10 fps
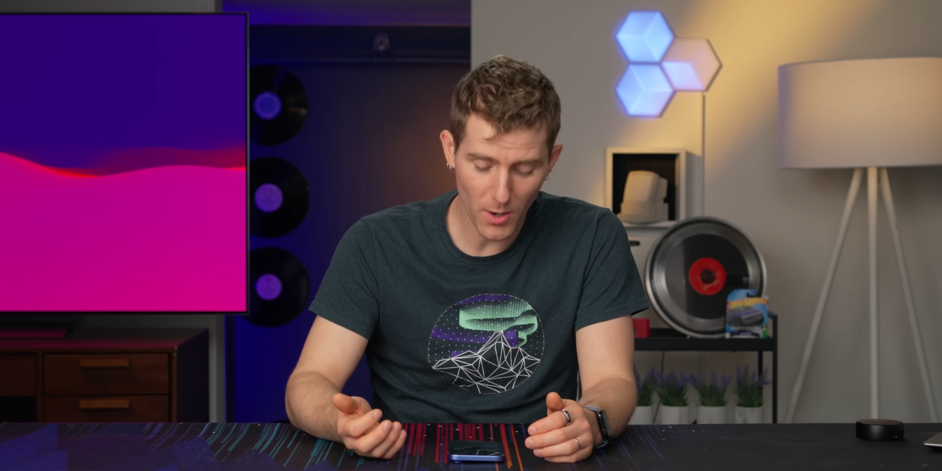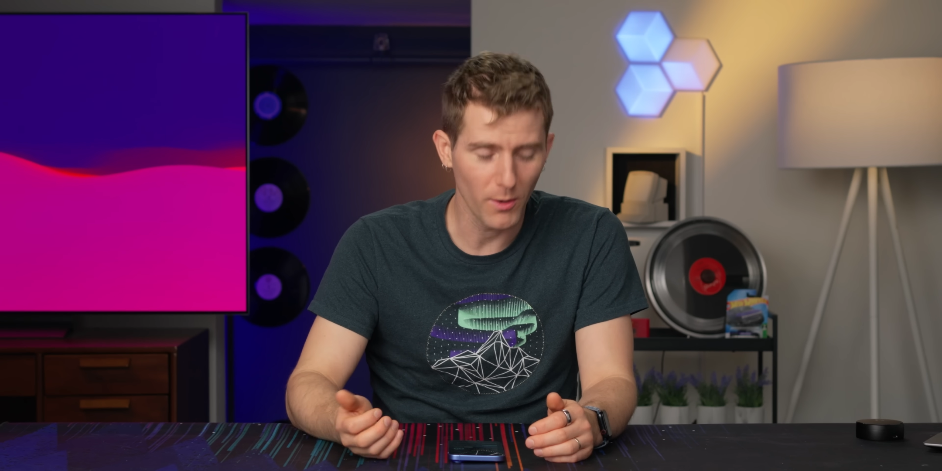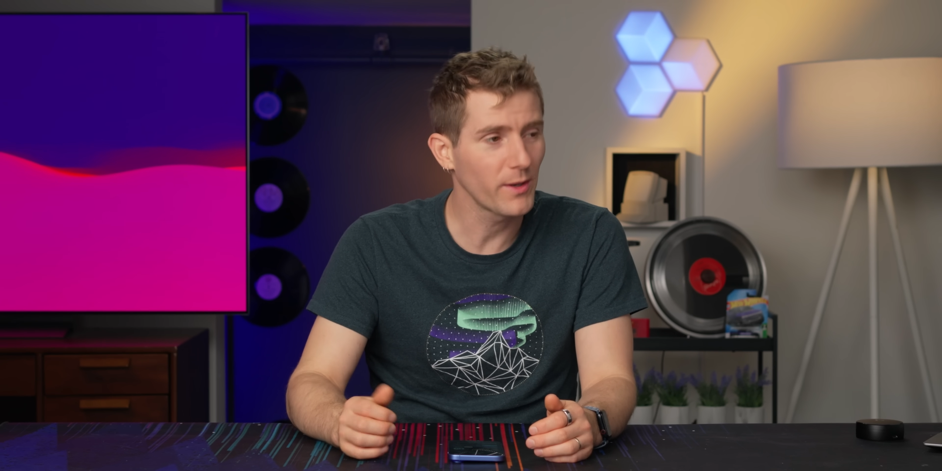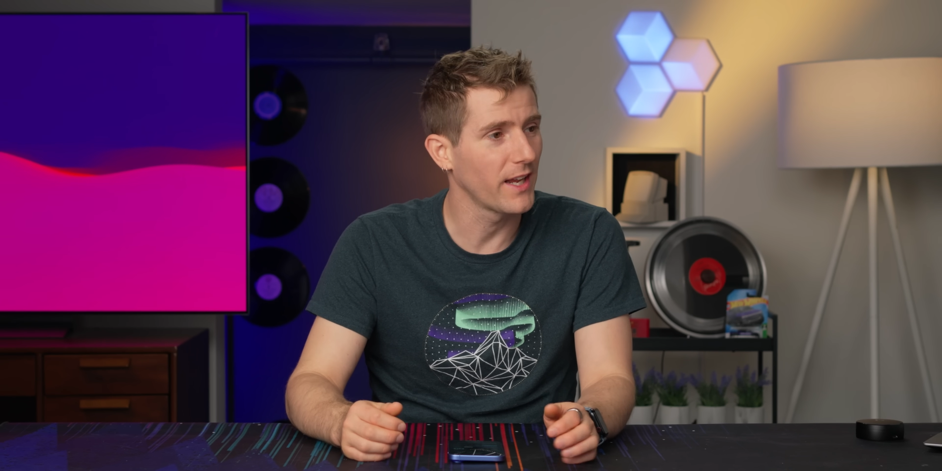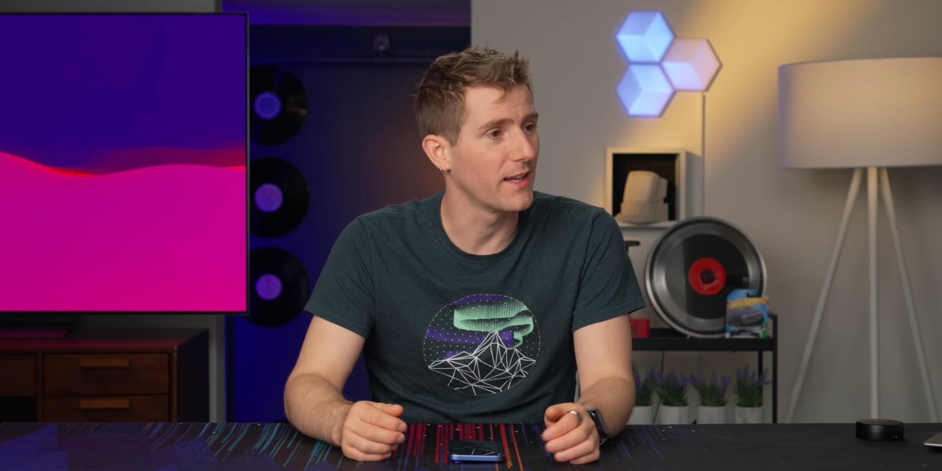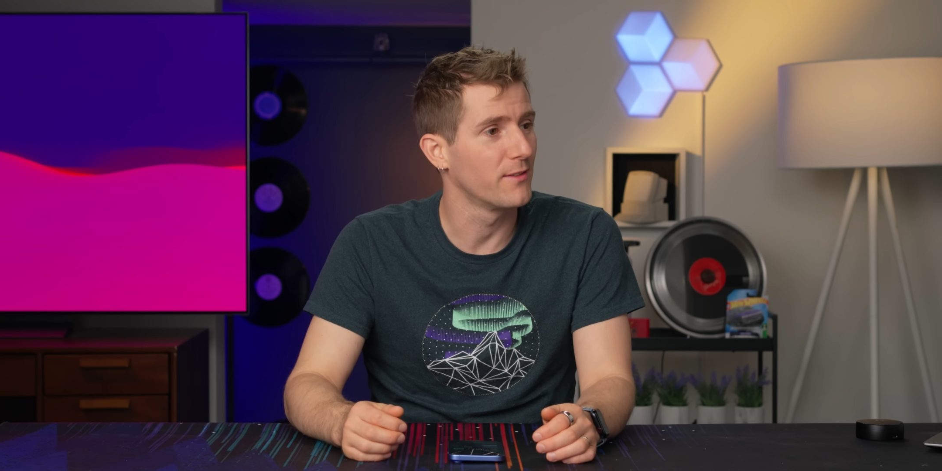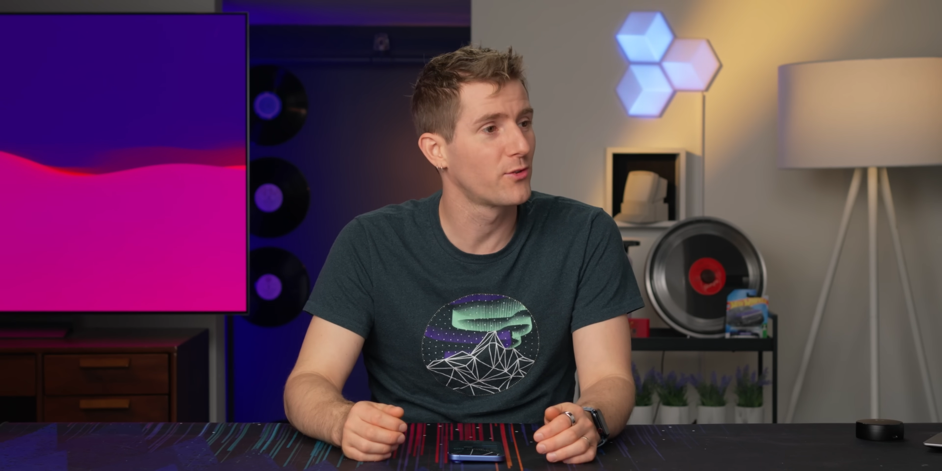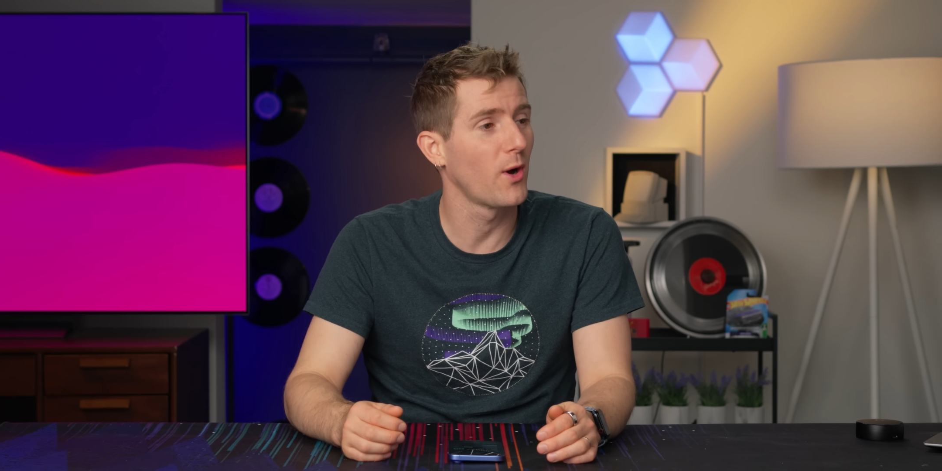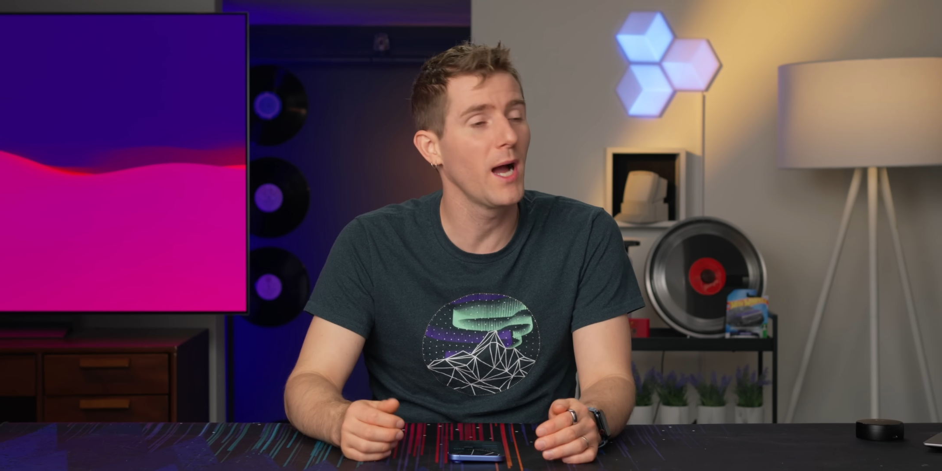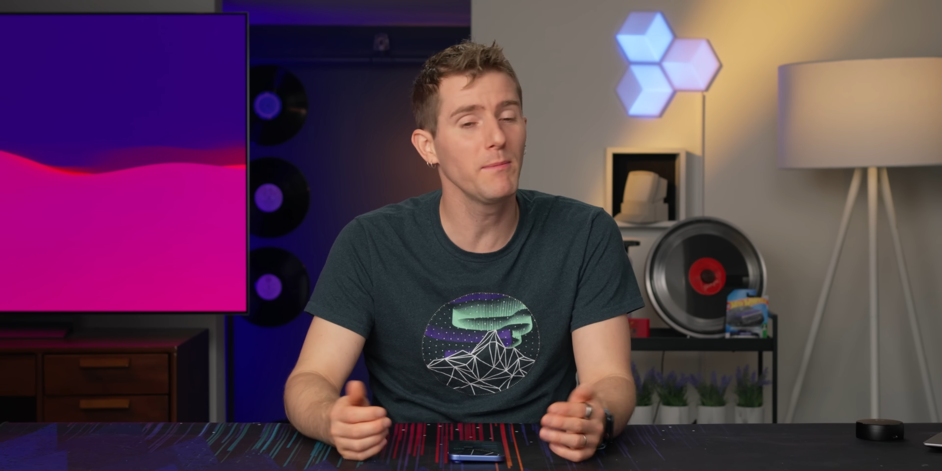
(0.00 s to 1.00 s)
Oh, okay,
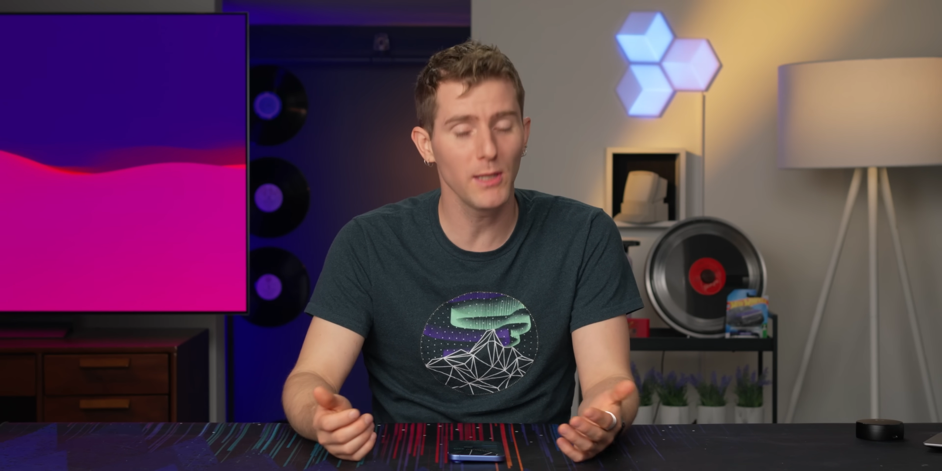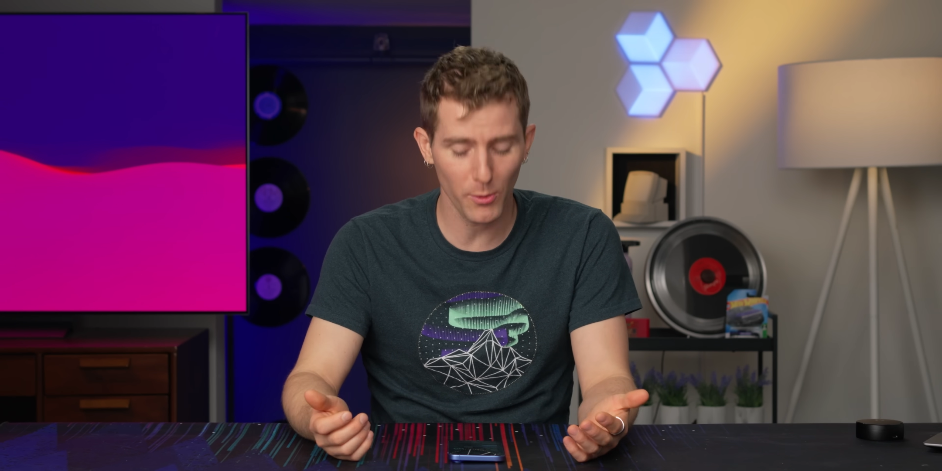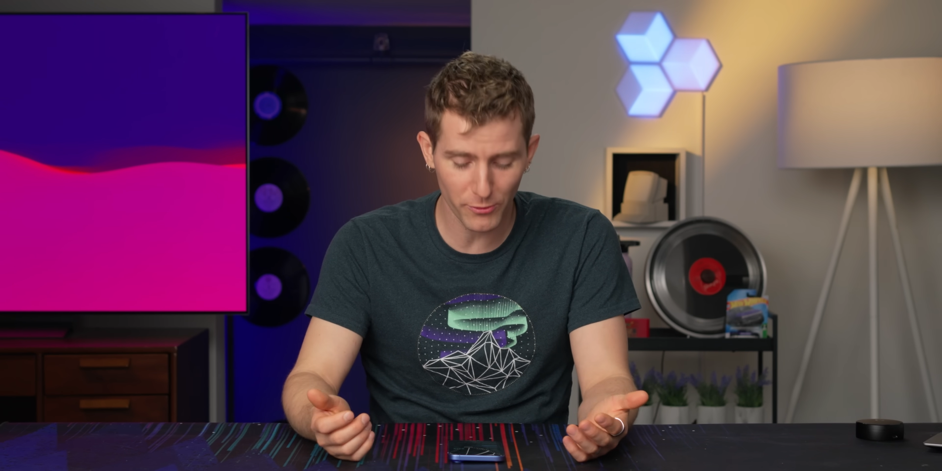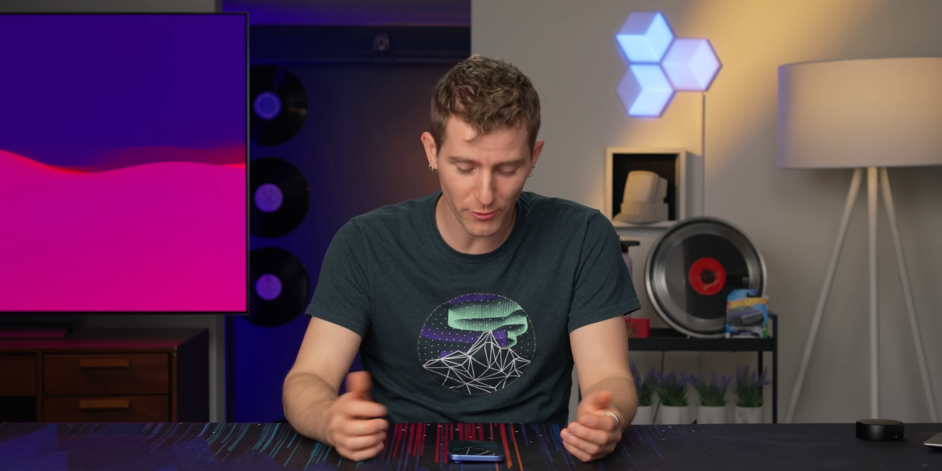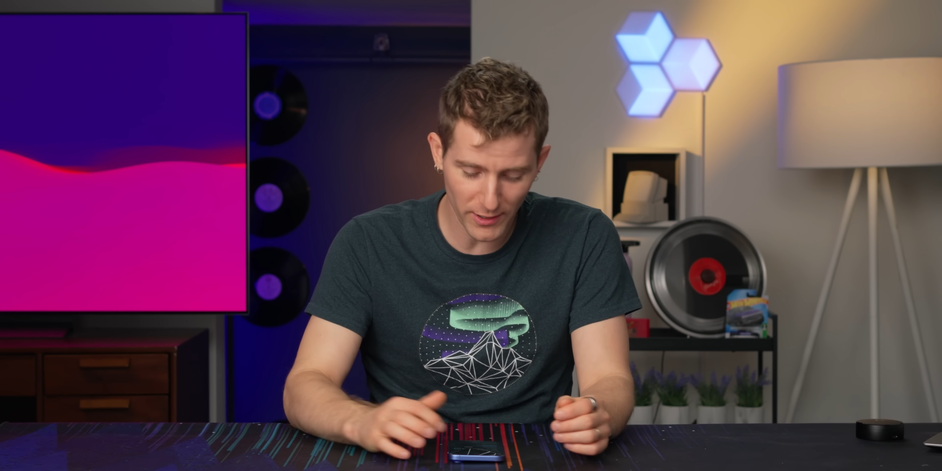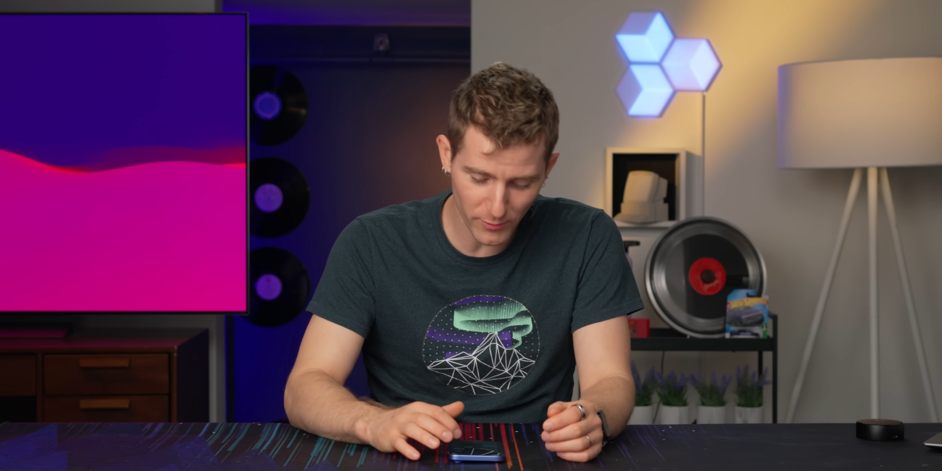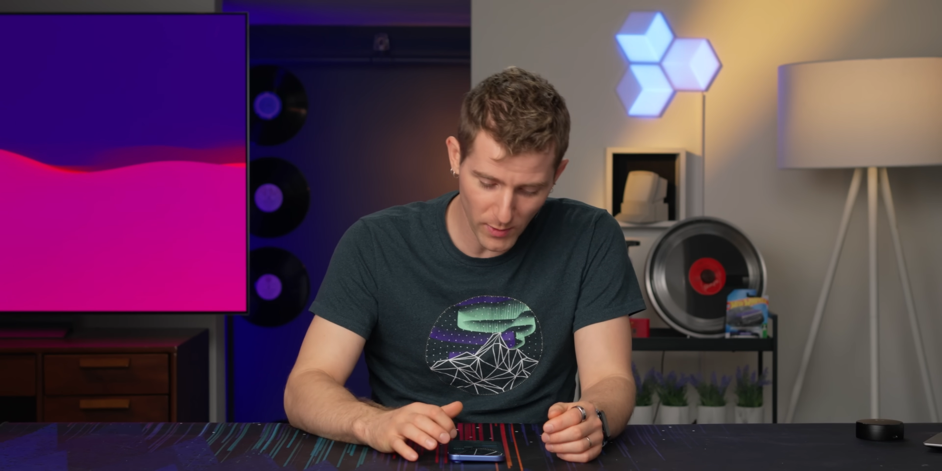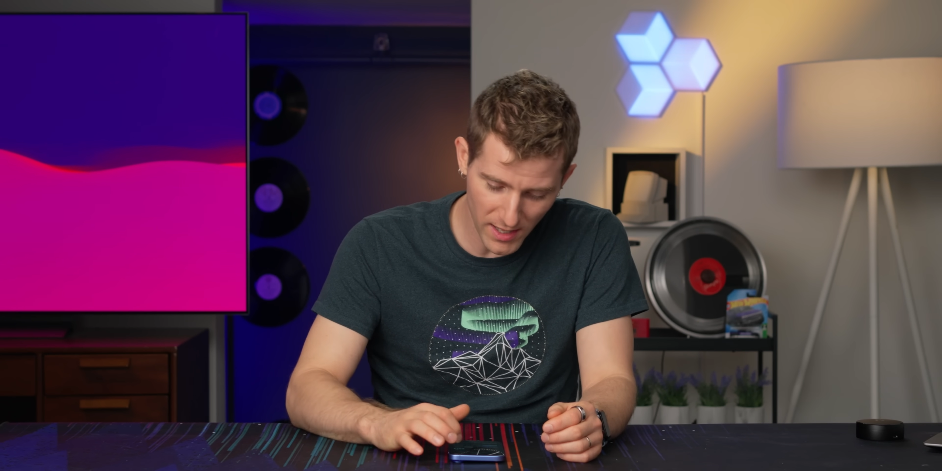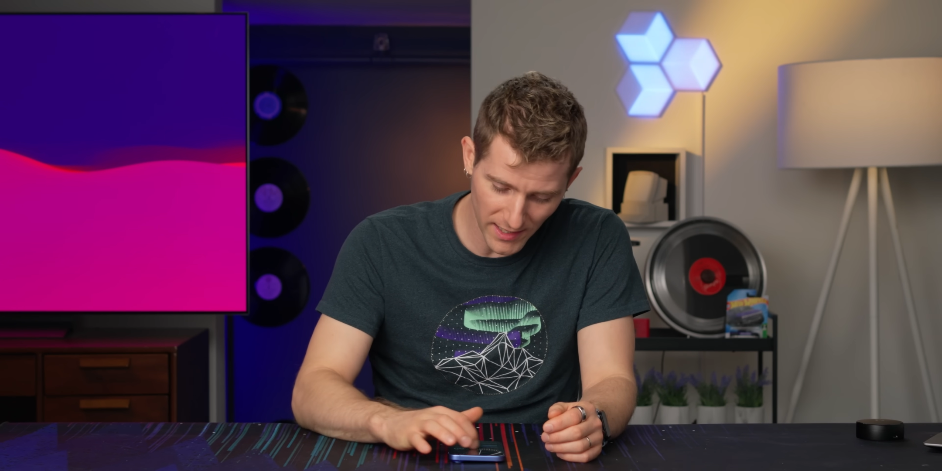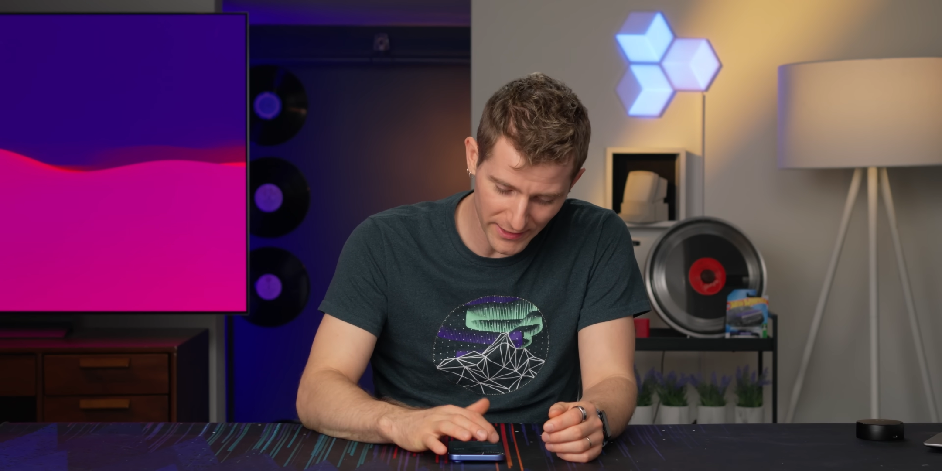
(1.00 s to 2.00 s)
so I'm low stress
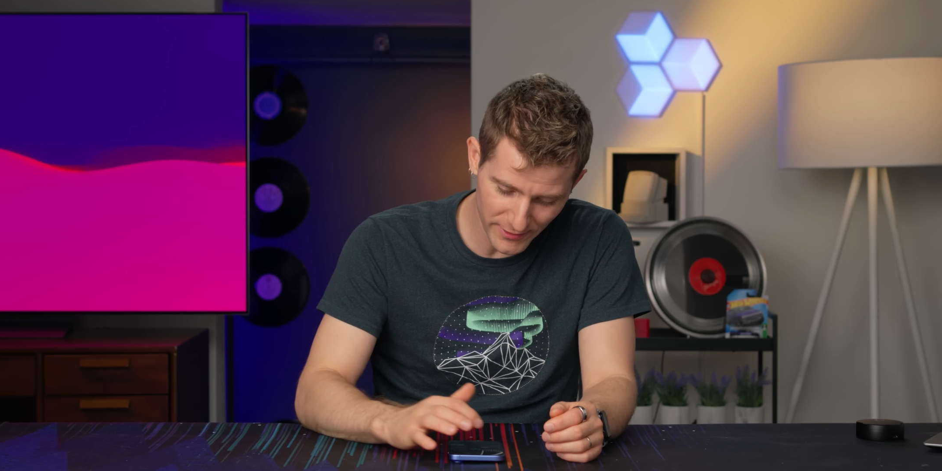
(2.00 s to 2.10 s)
while I